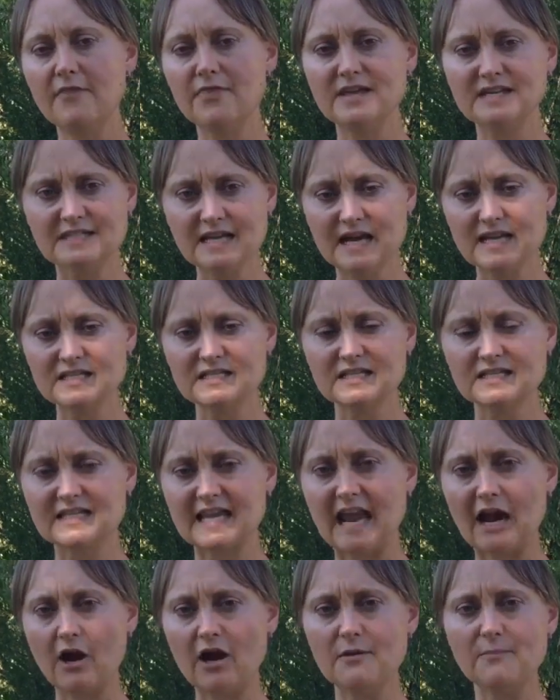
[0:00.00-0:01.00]
The dust is
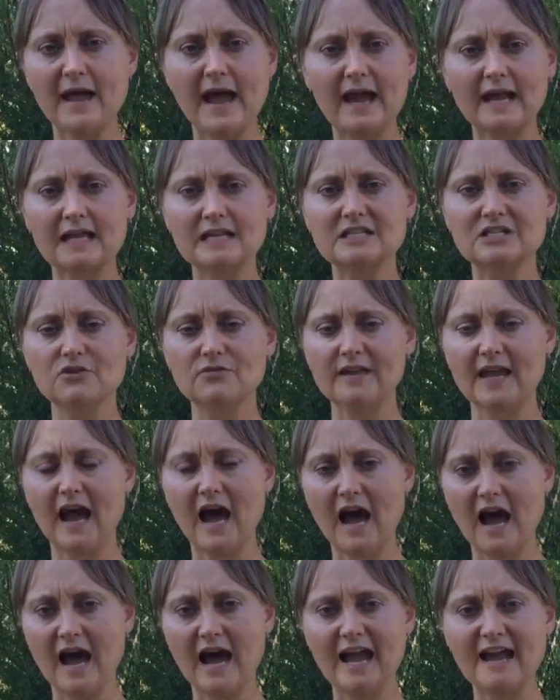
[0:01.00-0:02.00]
carried back into the
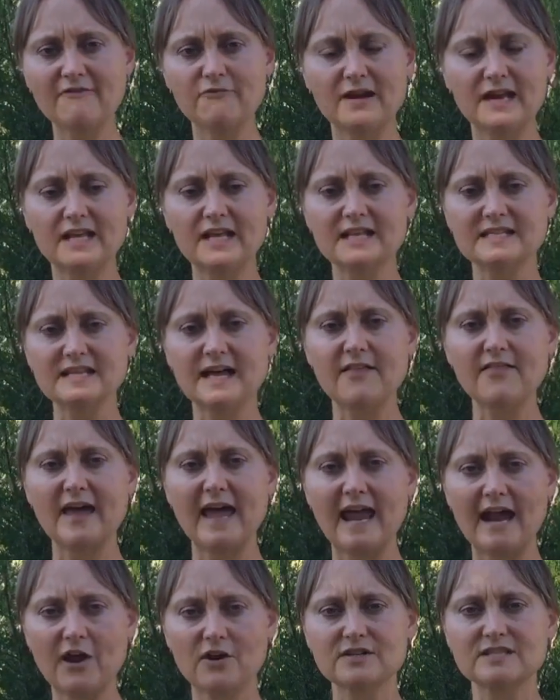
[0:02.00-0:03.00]
hive when it gets on
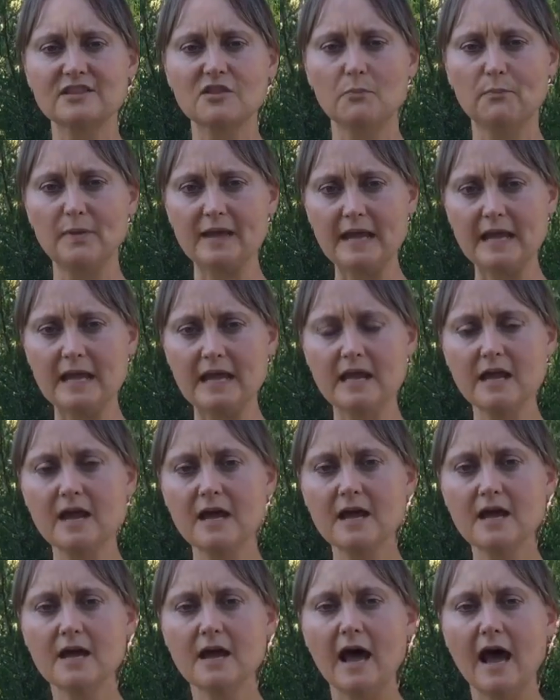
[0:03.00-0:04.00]
the hairs of the bee.
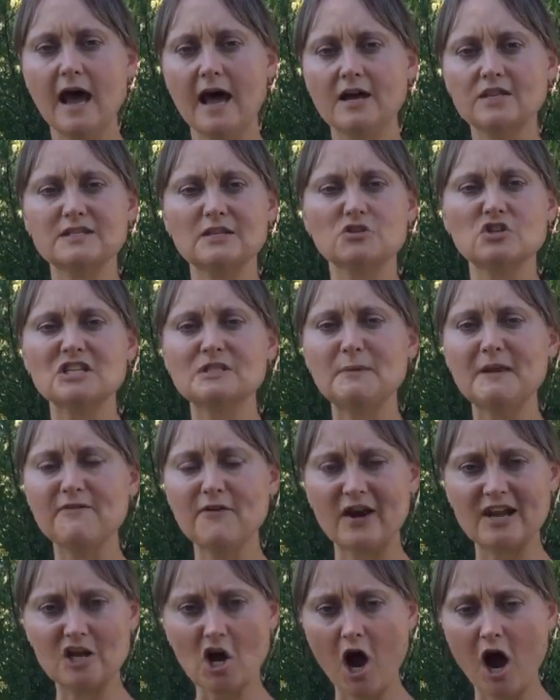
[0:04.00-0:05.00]
So just be
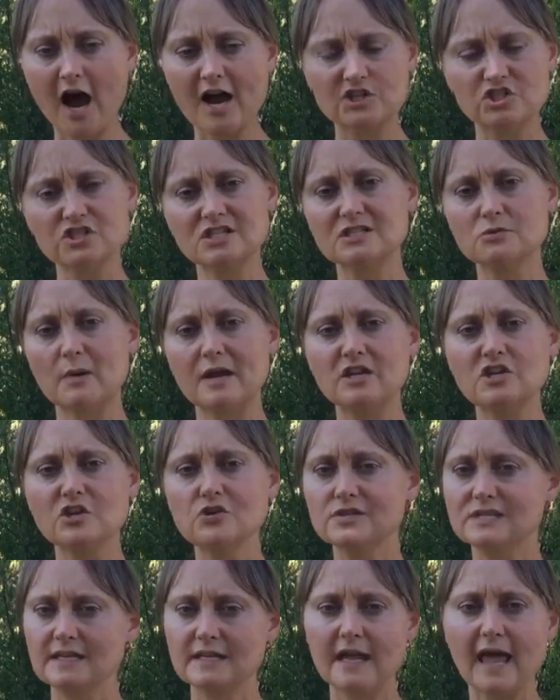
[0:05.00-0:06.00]
very cautious when
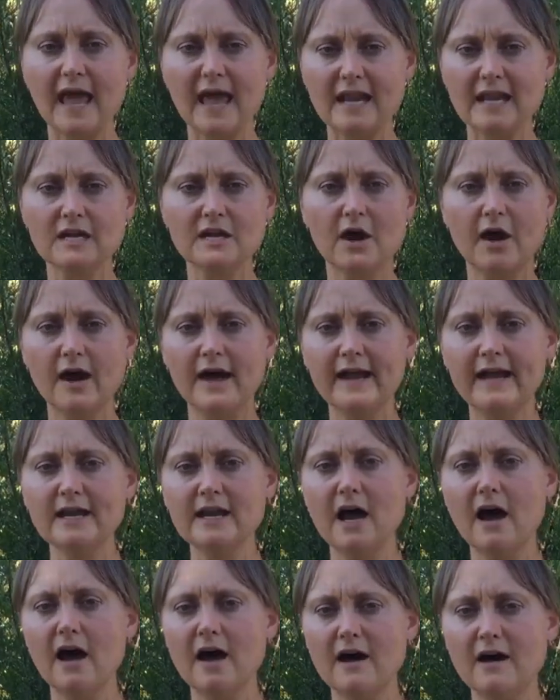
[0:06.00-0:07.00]
using any
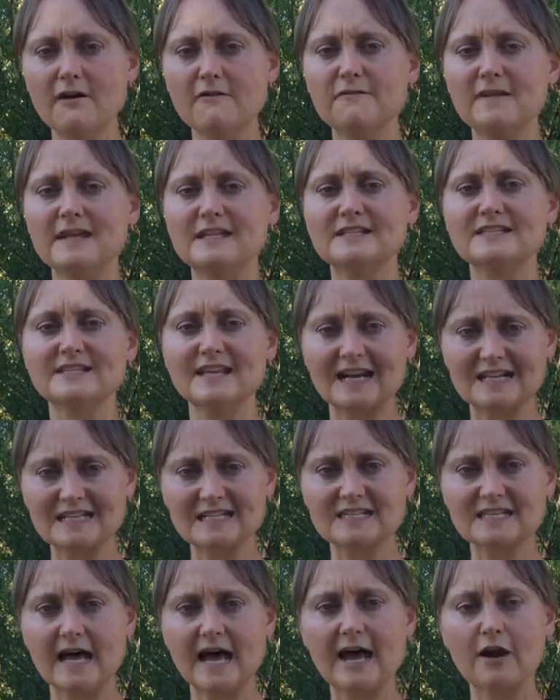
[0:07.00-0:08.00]
kind of
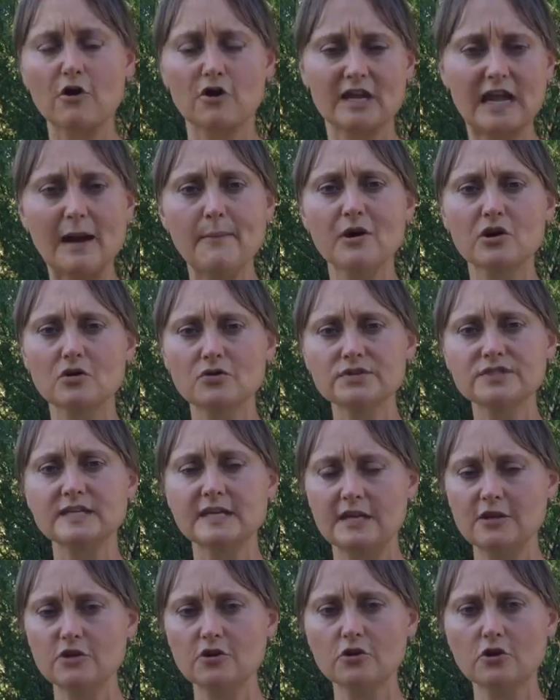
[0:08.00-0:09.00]
insecticide or chemicals
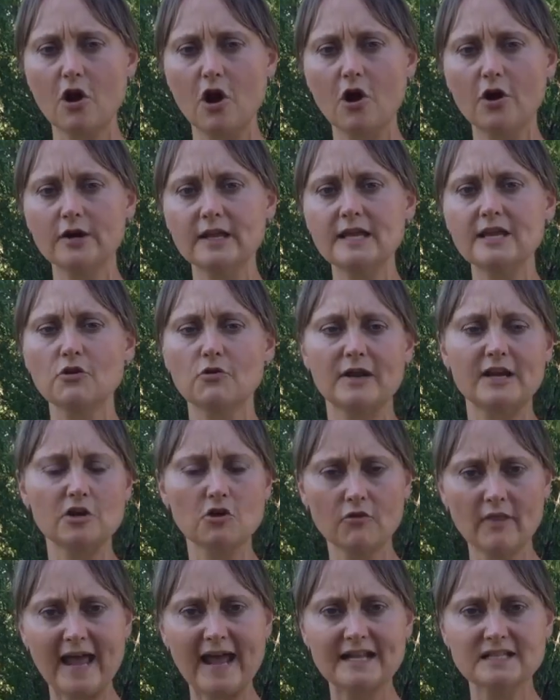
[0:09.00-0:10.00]
in your garden or in
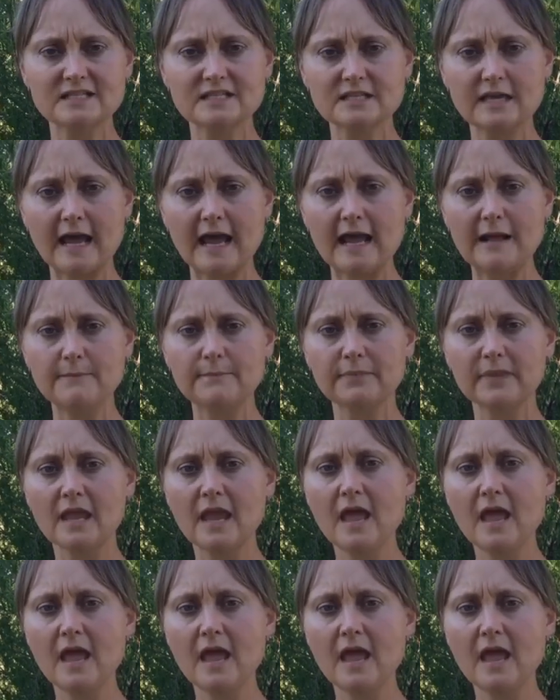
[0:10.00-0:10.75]
your landscape.